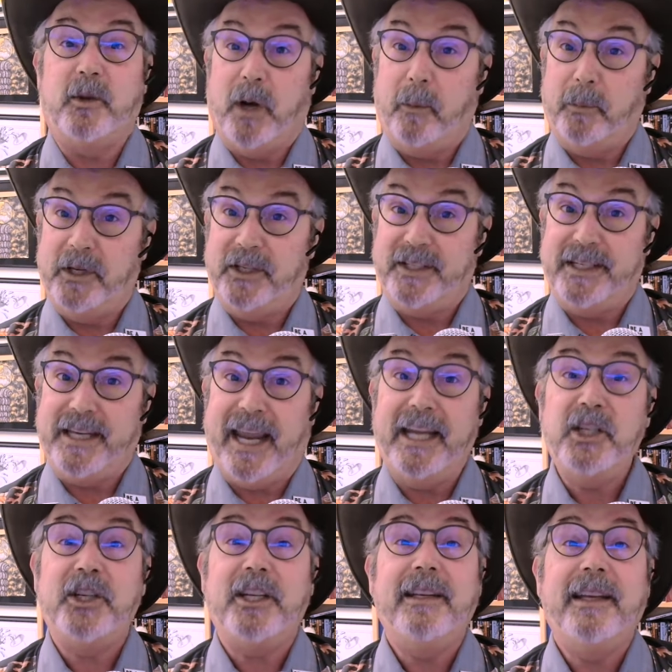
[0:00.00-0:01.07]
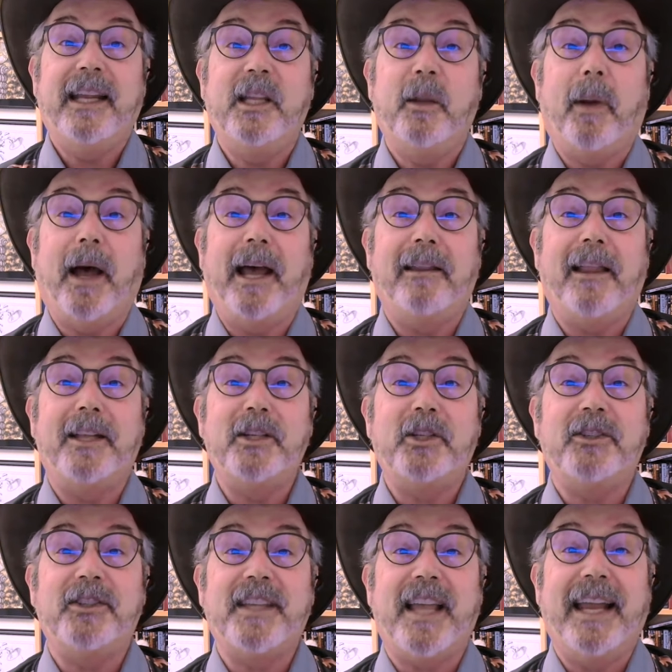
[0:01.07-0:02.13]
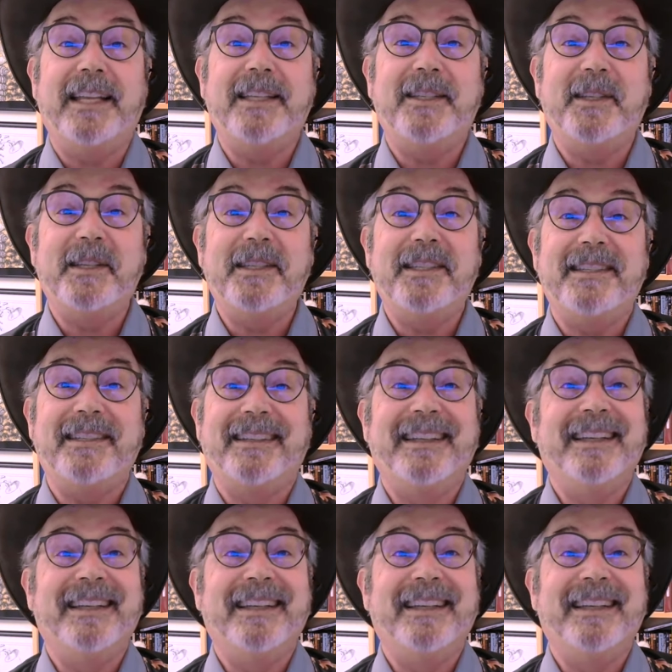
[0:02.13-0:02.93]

representation in the biological sciences,